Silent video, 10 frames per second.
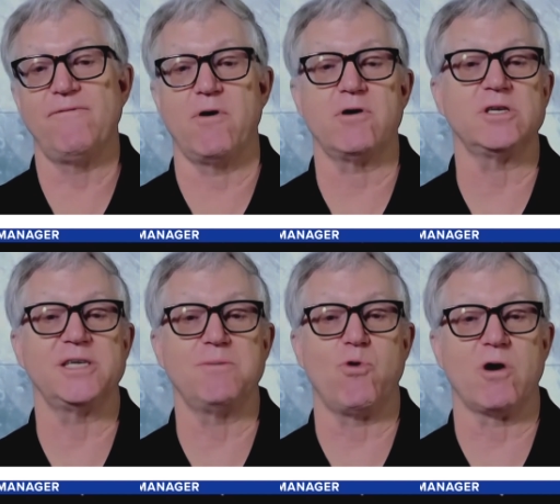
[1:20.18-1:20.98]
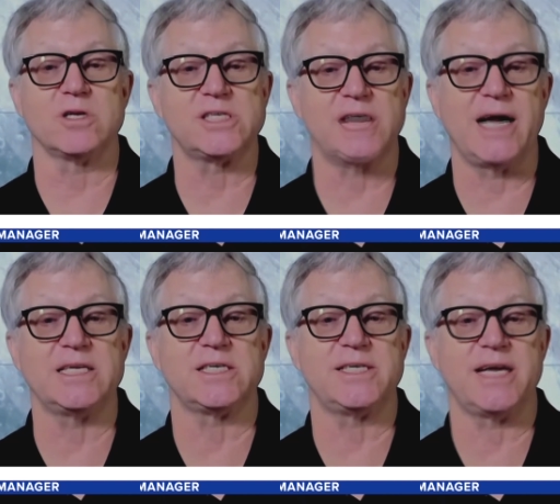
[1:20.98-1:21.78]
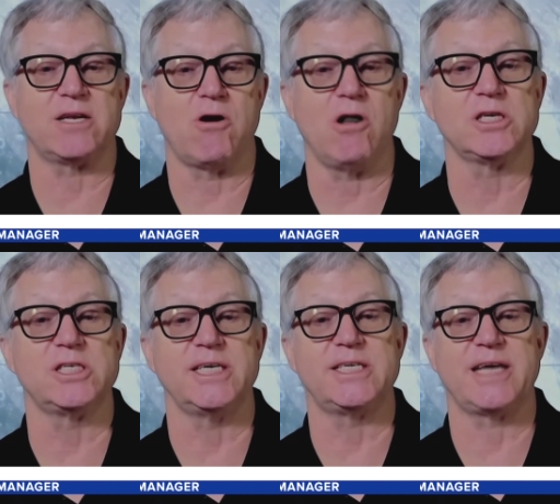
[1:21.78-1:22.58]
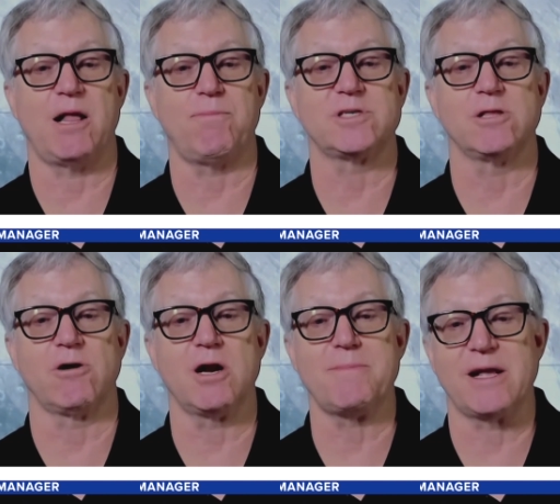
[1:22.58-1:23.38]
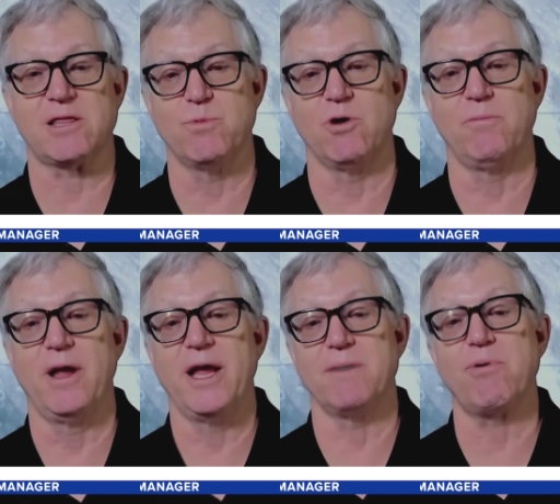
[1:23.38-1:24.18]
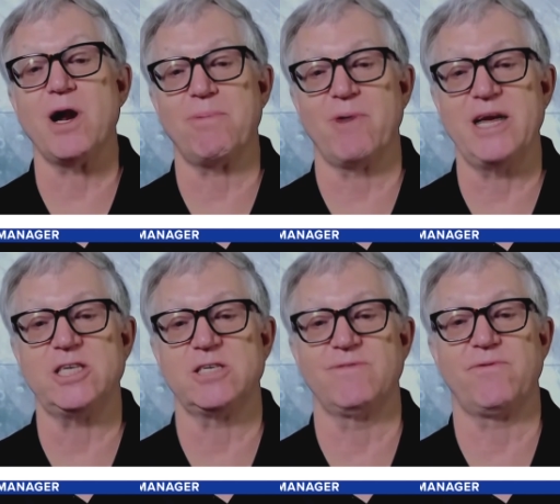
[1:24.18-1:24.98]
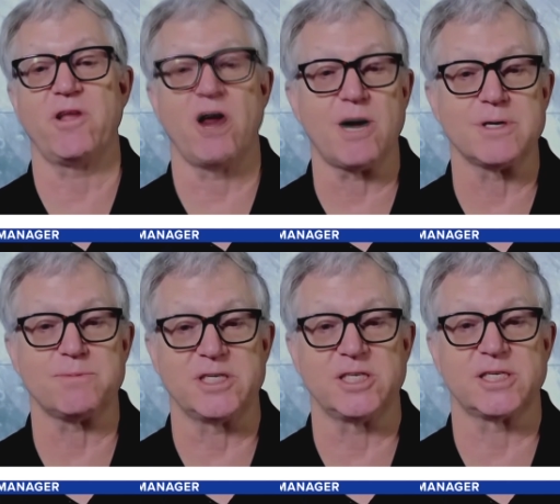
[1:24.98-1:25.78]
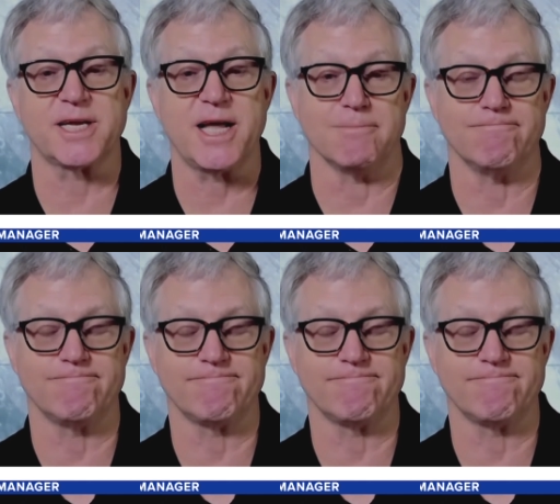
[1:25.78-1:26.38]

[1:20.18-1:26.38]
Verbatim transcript: focusing more on science and technology to help us learn about the moon in preparation for the Artemis missions to come.